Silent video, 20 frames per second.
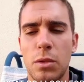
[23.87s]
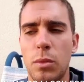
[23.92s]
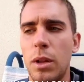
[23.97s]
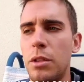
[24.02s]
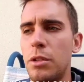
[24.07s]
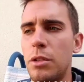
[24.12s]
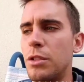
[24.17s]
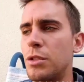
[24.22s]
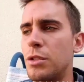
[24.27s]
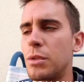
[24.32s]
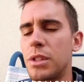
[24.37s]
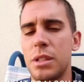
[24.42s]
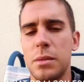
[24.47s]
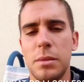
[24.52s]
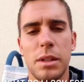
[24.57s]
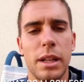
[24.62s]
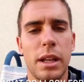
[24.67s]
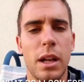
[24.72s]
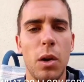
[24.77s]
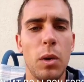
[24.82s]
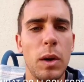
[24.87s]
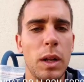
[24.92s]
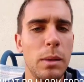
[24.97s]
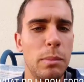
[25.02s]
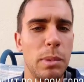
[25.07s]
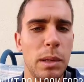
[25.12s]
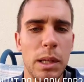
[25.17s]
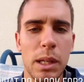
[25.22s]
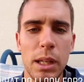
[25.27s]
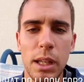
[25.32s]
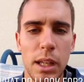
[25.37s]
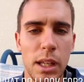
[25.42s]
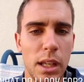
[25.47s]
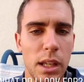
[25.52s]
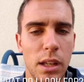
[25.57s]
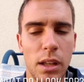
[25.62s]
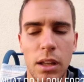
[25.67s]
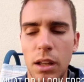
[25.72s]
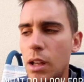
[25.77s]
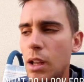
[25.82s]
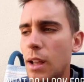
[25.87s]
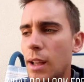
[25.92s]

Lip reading: So whether you're doing something like ODP,